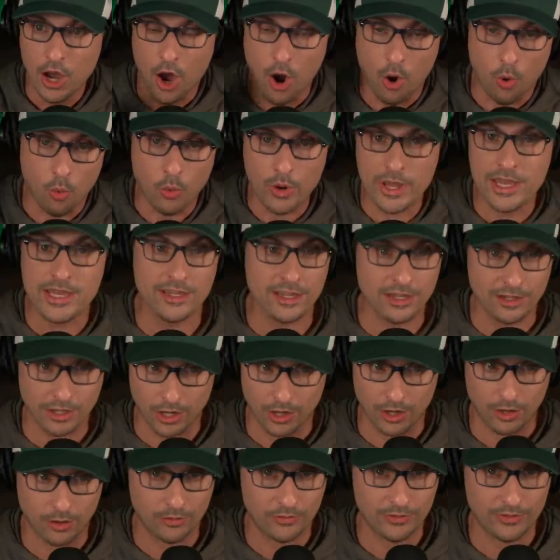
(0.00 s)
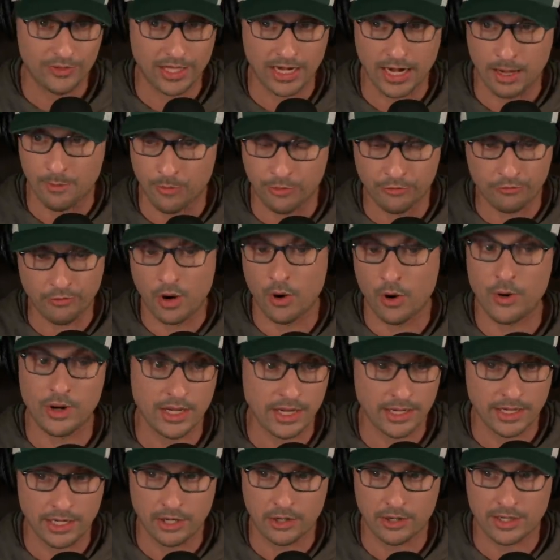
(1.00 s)
a week ago that I'm
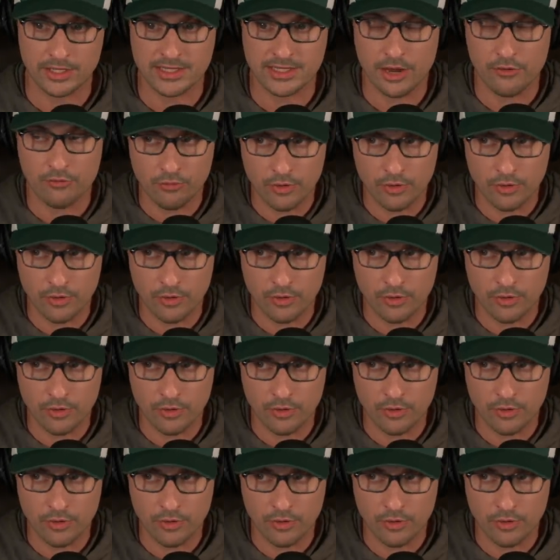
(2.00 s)
throwing in here because I